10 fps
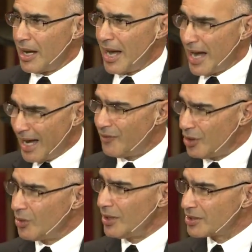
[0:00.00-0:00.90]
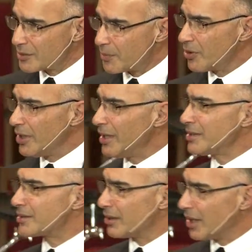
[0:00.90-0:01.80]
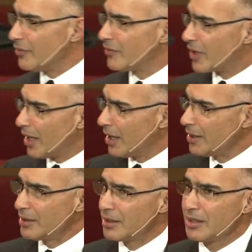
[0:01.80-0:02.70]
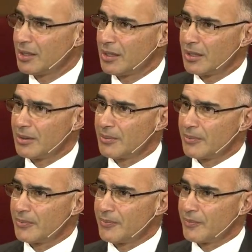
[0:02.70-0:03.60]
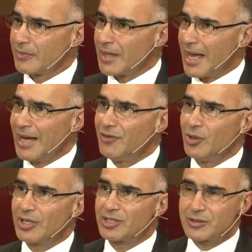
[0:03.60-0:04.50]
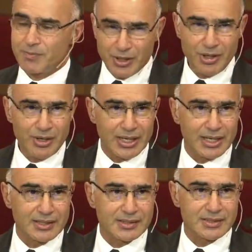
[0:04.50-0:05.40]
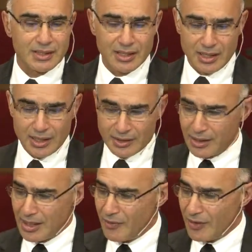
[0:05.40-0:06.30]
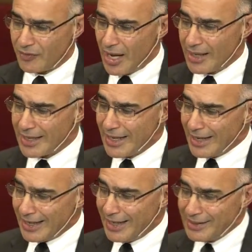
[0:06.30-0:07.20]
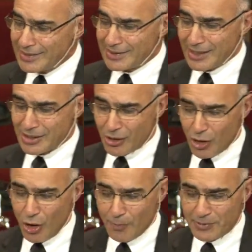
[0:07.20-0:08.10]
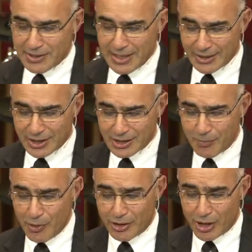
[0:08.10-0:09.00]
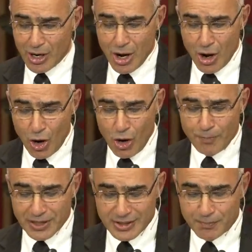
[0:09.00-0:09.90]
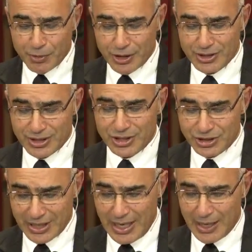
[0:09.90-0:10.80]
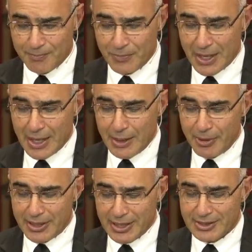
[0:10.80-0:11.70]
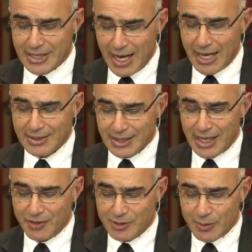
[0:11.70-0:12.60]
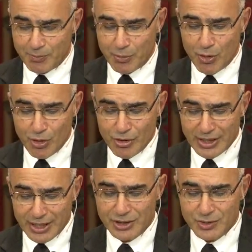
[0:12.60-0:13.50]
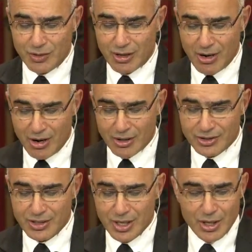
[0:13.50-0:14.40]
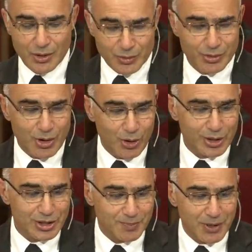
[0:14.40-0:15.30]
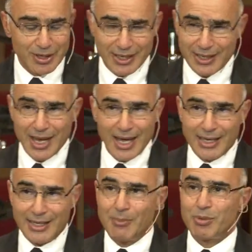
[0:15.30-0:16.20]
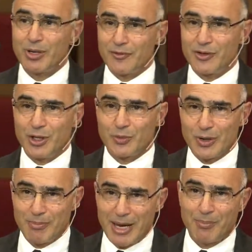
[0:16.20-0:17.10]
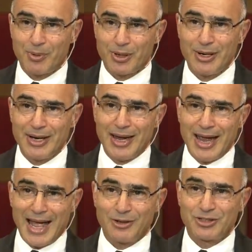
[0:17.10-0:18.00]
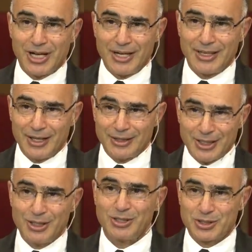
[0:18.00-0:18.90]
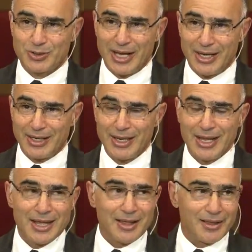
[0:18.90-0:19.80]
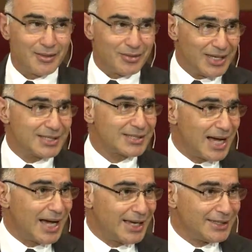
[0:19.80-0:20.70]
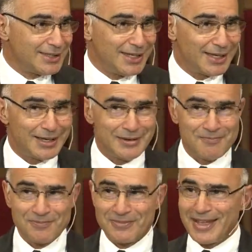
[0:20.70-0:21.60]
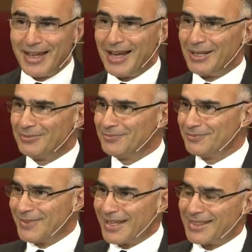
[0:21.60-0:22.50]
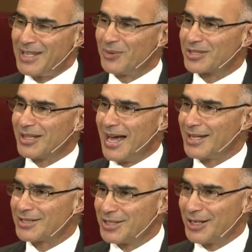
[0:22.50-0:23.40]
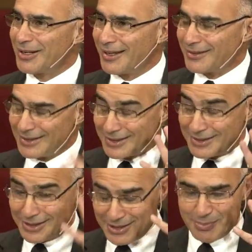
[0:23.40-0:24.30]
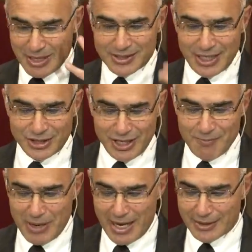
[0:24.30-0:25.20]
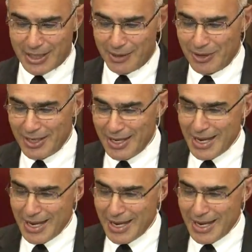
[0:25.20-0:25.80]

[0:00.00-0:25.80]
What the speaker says: have you experienced the love of God? Have you experienced the love of God? He says our hope does not disappoint, or our hope doesn't put us to shame, because God's love has been poured into our hearts through the Holy Spirit. And a number of you remember how John L. illustrated this idea. I think it was last year, and it just made such an impact on me.